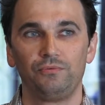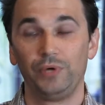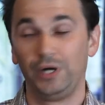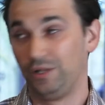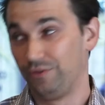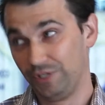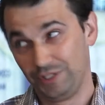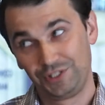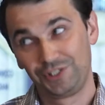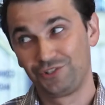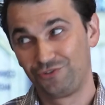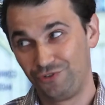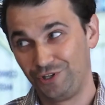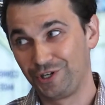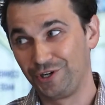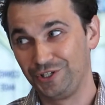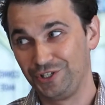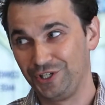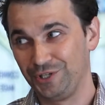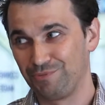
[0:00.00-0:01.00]
this is a
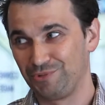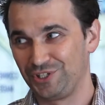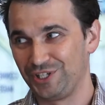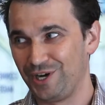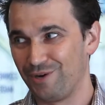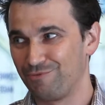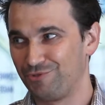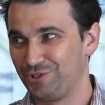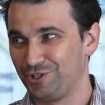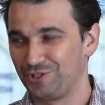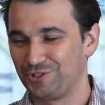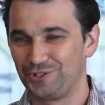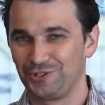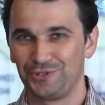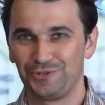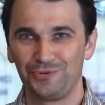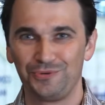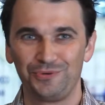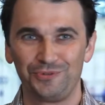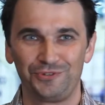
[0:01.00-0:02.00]
very deep subject. So
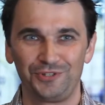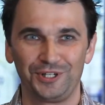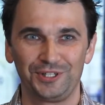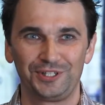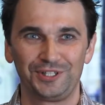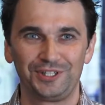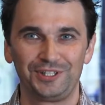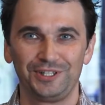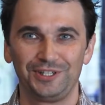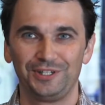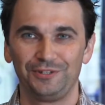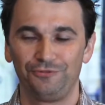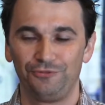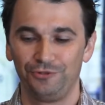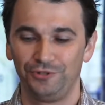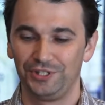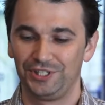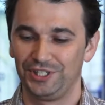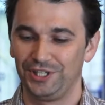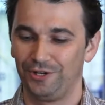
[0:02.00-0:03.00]
mm-hmm. just for
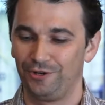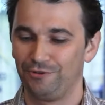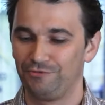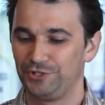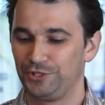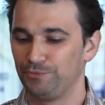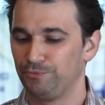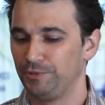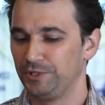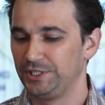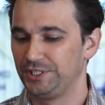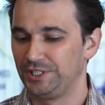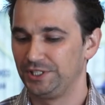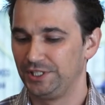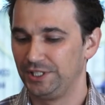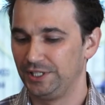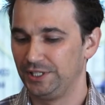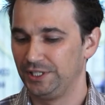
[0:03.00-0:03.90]
the sake of simplicity,